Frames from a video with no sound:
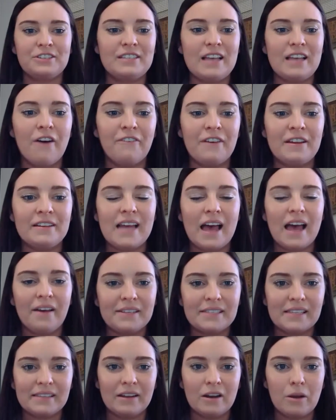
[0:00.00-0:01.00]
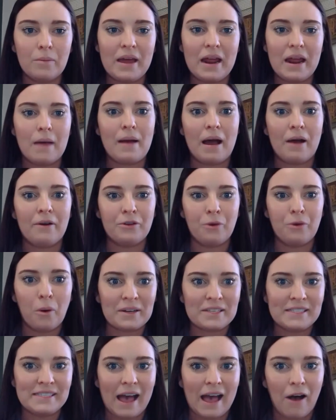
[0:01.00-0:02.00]
yourself and tell us a little bit about
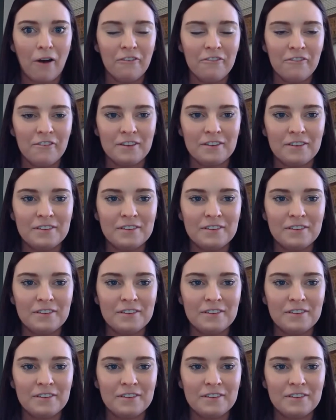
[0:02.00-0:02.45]
yourself?